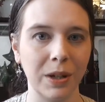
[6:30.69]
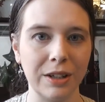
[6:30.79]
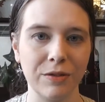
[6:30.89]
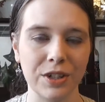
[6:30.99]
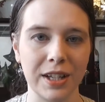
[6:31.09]

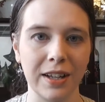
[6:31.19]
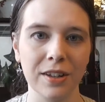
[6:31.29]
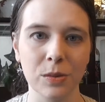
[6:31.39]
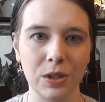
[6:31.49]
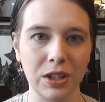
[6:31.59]
waiting for
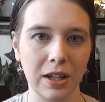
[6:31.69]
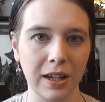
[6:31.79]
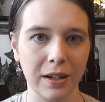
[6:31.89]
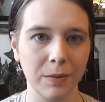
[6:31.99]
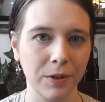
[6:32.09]
sales when you can
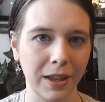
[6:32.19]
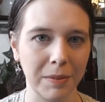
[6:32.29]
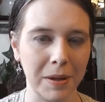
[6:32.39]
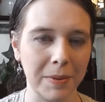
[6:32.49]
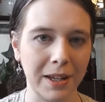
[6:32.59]
get them for
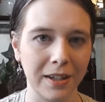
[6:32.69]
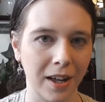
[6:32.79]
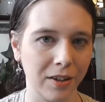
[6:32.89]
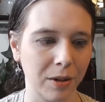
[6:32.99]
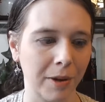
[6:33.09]
like maybe
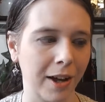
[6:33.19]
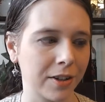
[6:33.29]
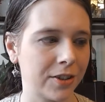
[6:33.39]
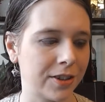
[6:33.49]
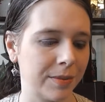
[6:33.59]
$1 a
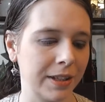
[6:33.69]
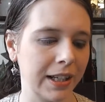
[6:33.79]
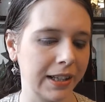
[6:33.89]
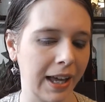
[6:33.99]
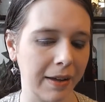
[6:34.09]
box or something
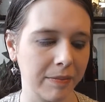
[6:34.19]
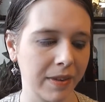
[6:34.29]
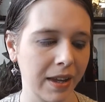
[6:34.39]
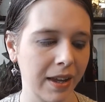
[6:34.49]
like that.